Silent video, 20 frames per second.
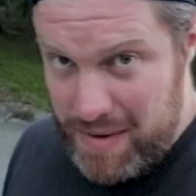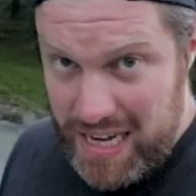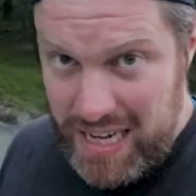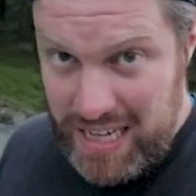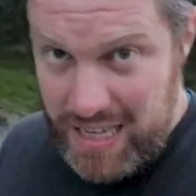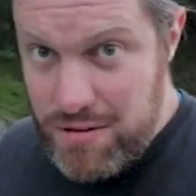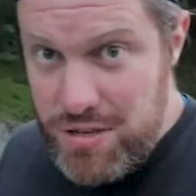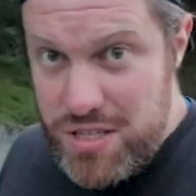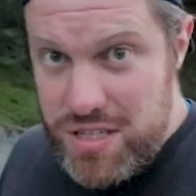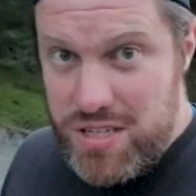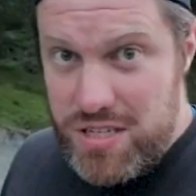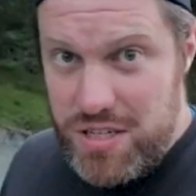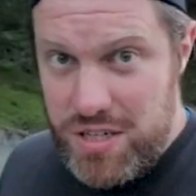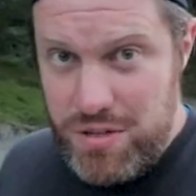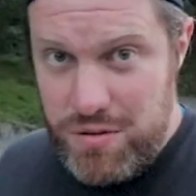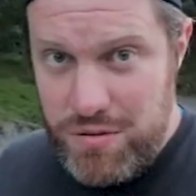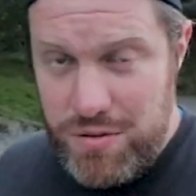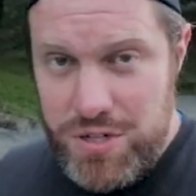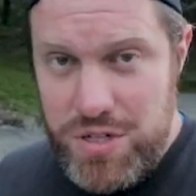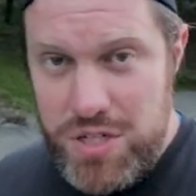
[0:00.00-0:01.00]
I'm getting used
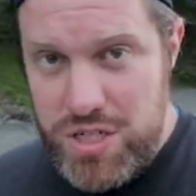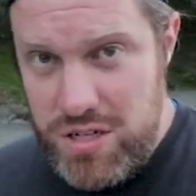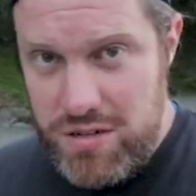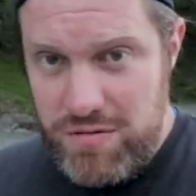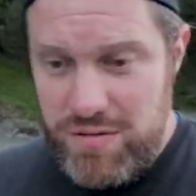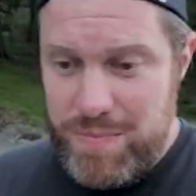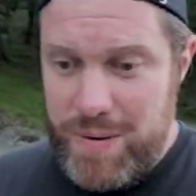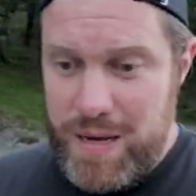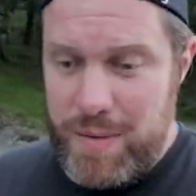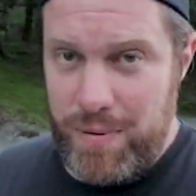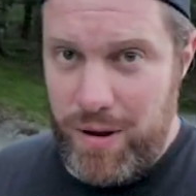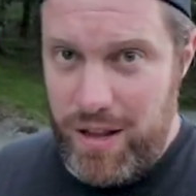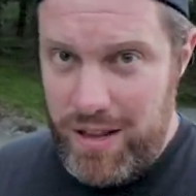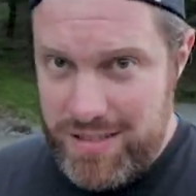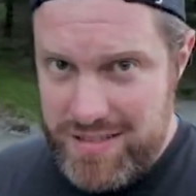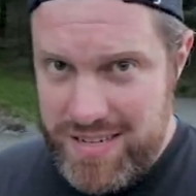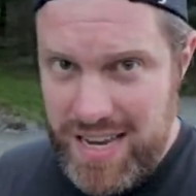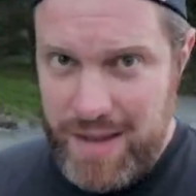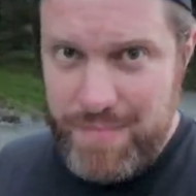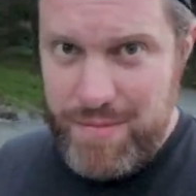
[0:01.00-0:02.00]
to shooting with people all
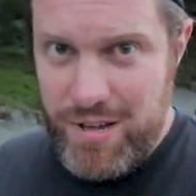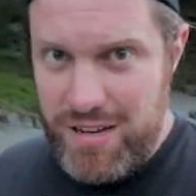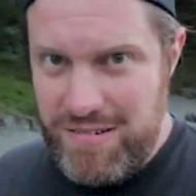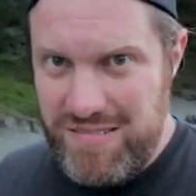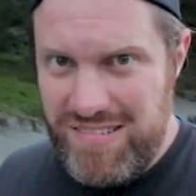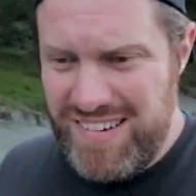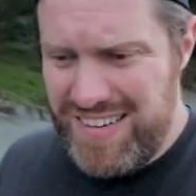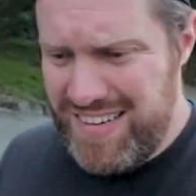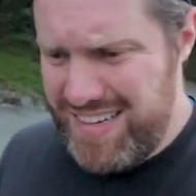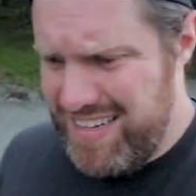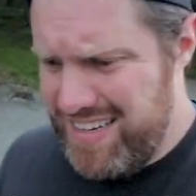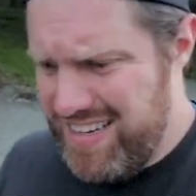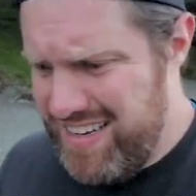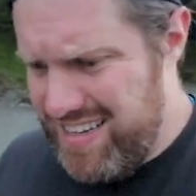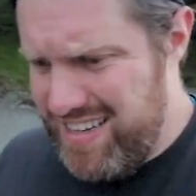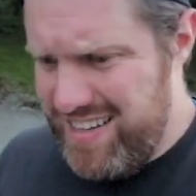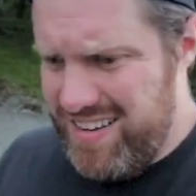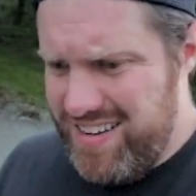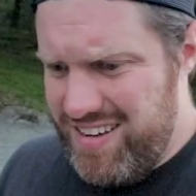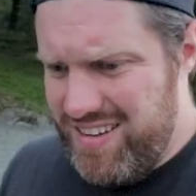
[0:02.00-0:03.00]
the time though.
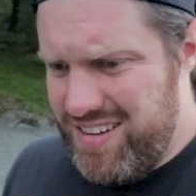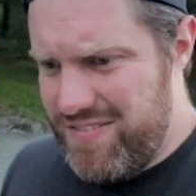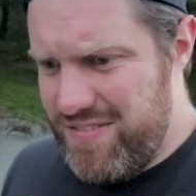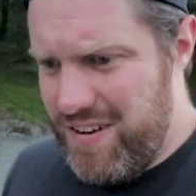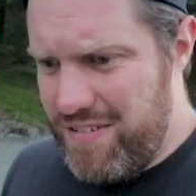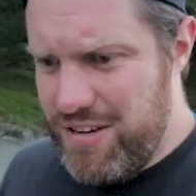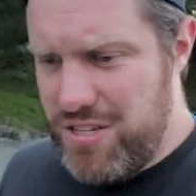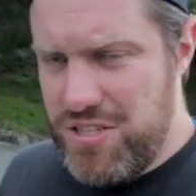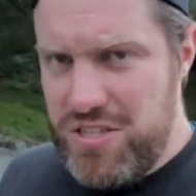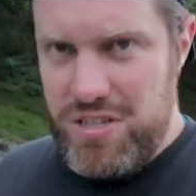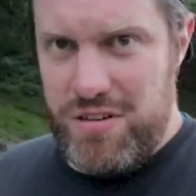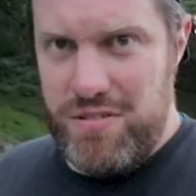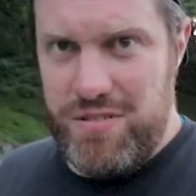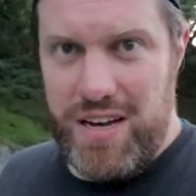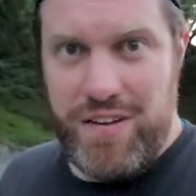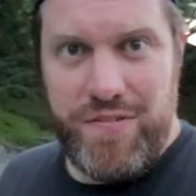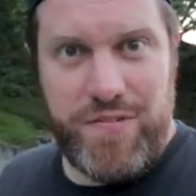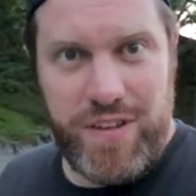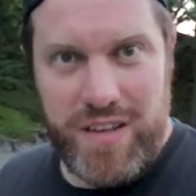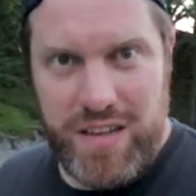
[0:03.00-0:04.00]
Very
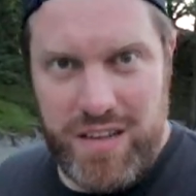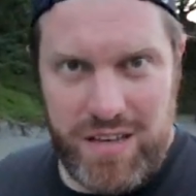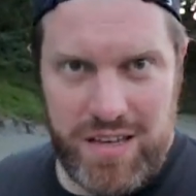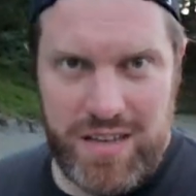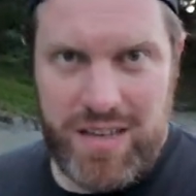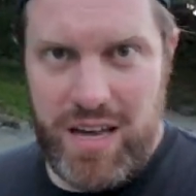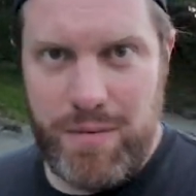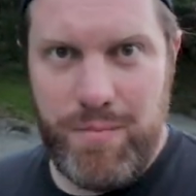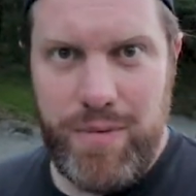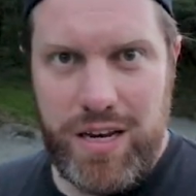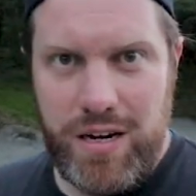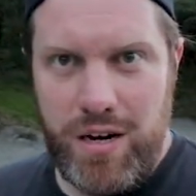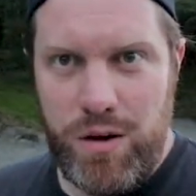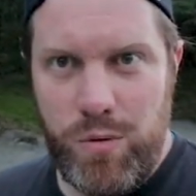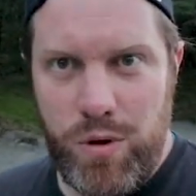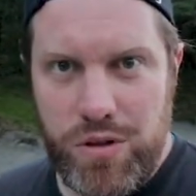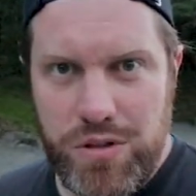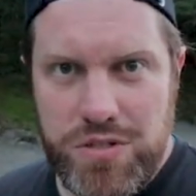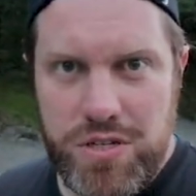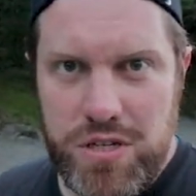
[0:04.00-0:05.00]
soon I fear I may
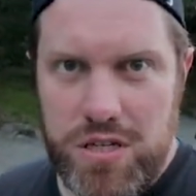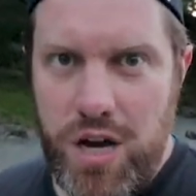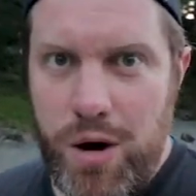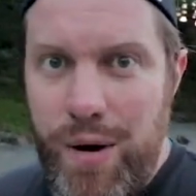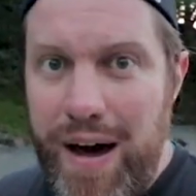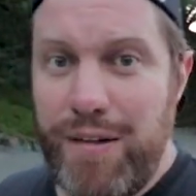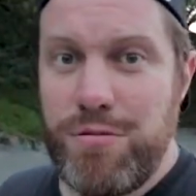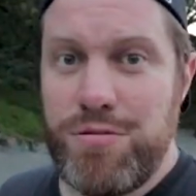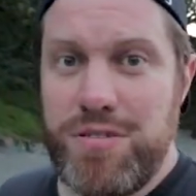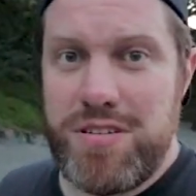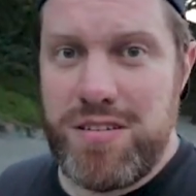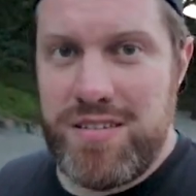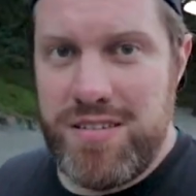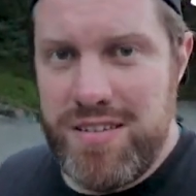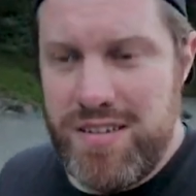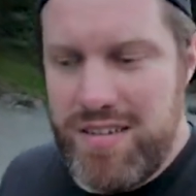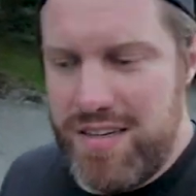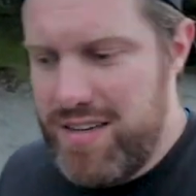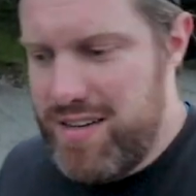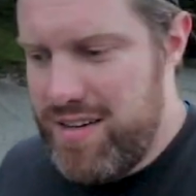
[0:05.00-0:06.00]
not want to go out
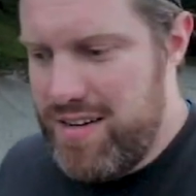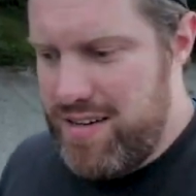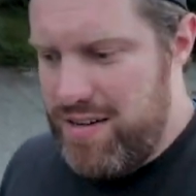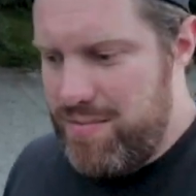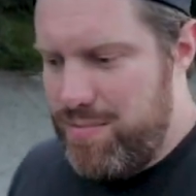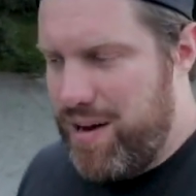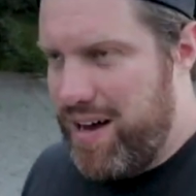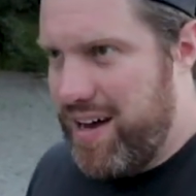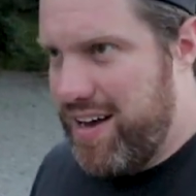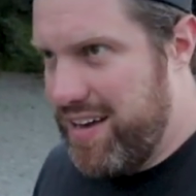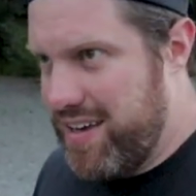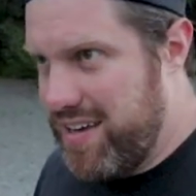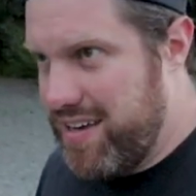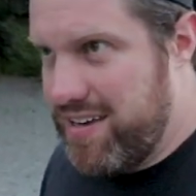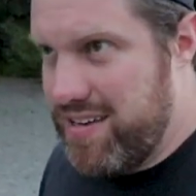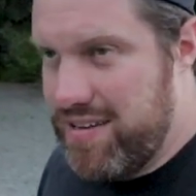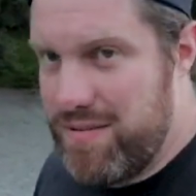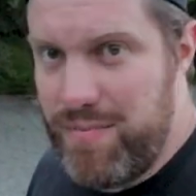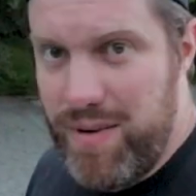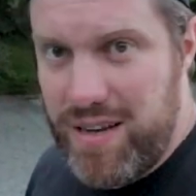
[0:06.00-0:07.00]
by
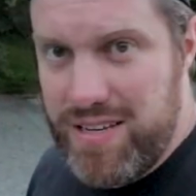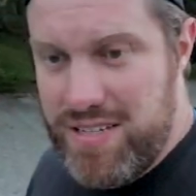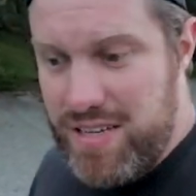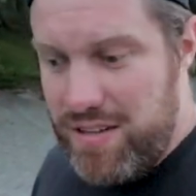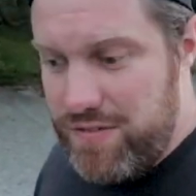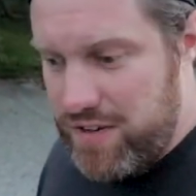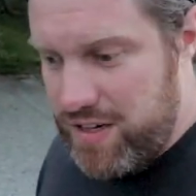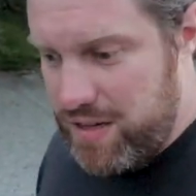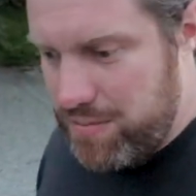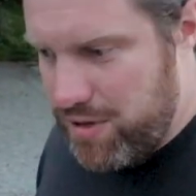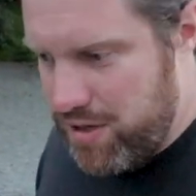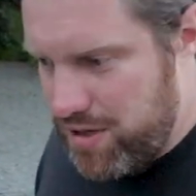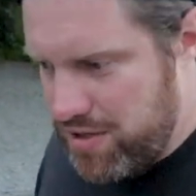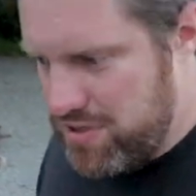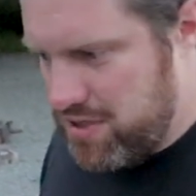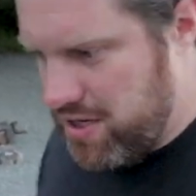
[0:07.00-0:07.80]
myself anymore.